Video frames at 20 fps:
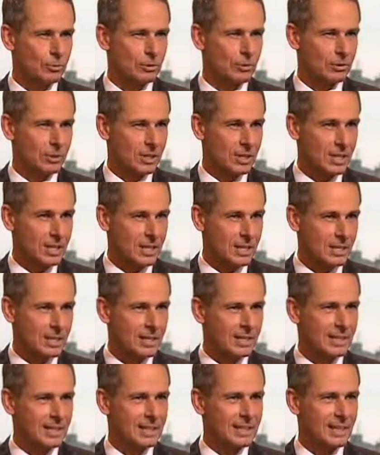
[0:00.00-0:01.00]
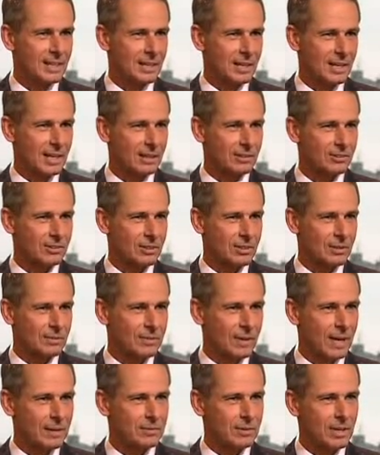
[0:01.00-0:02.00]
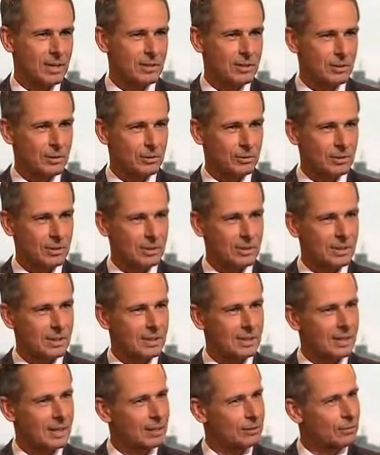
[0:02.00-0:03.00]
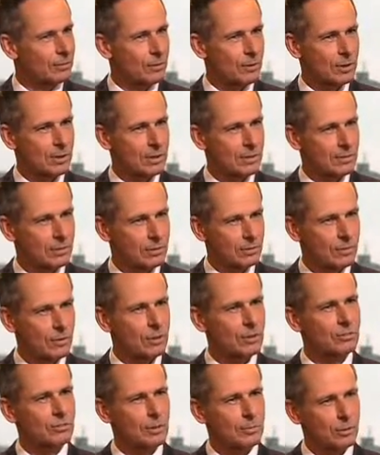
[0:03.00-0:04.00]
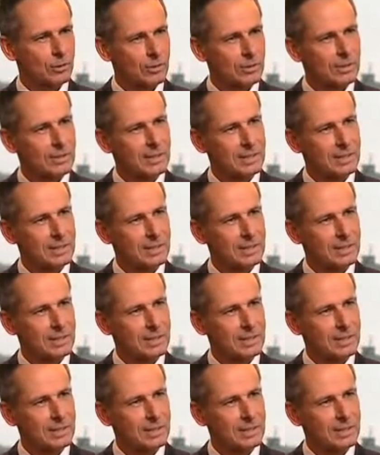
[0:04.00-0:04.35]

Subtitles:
is going to need in the next 5, 10 years. And that's very, very similar,